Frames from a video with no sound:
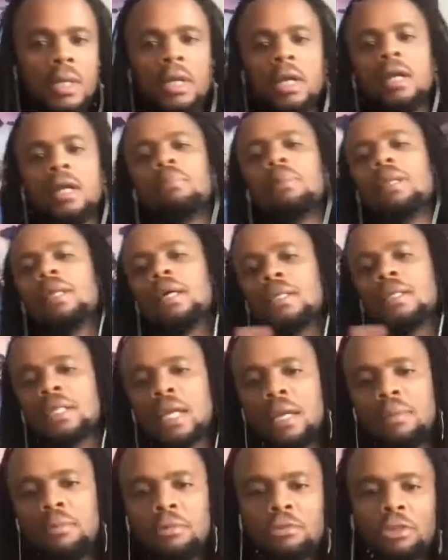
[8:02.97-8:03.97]
And by that
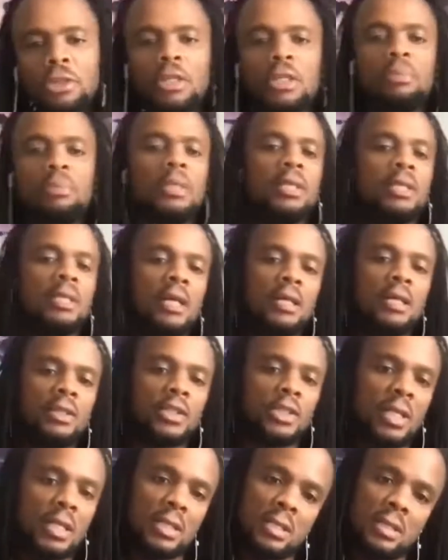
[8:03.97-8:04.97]
time, you've already built that
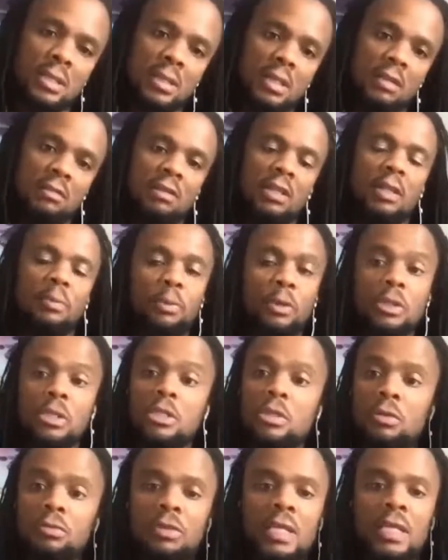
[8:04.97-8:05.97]
trust. Even the process
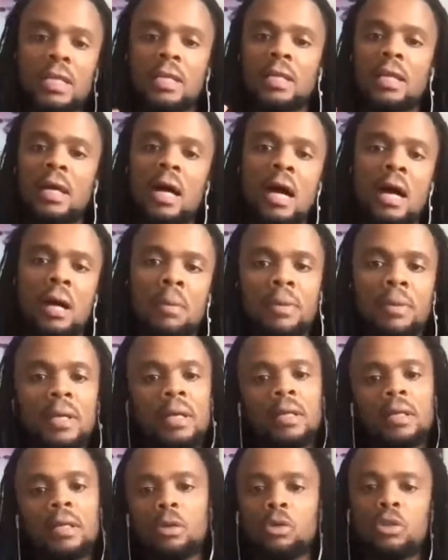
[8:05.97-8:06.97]
of getting the app,
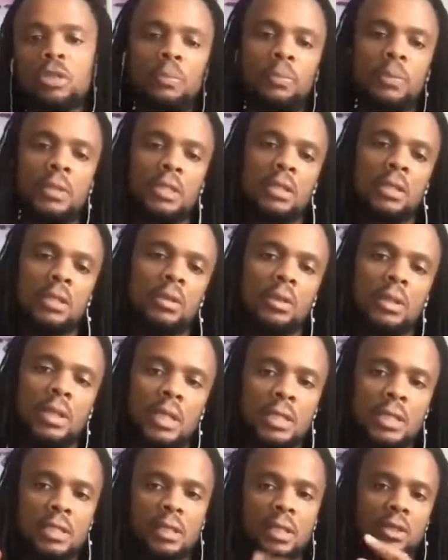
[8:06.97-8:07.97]
getting the OTPs and all
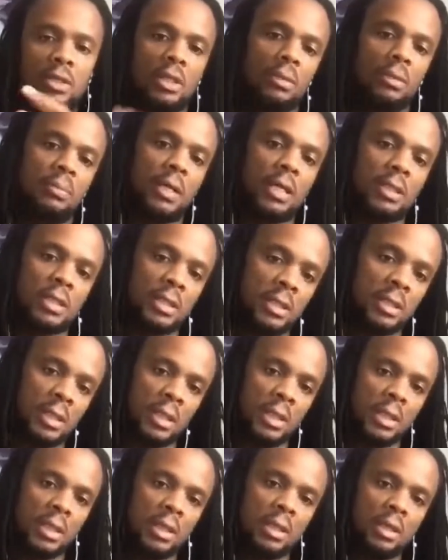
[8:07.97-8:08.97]
that is actually
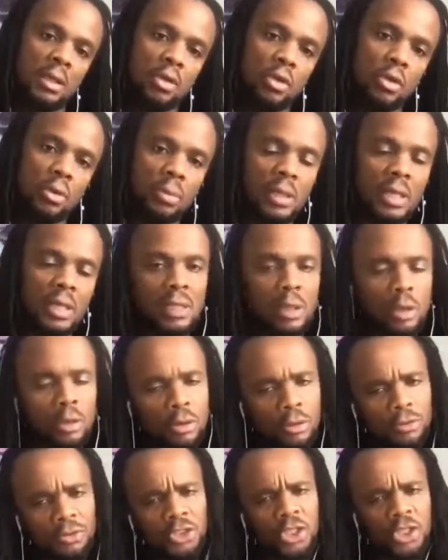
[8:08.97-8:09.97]
there's a lot
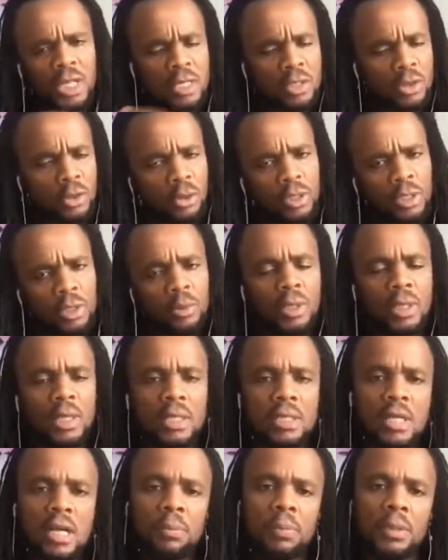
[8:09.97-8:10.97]
of trust already when
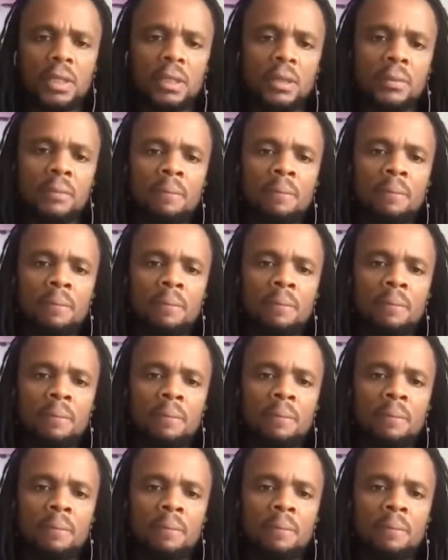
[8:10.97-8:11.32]
that's happening.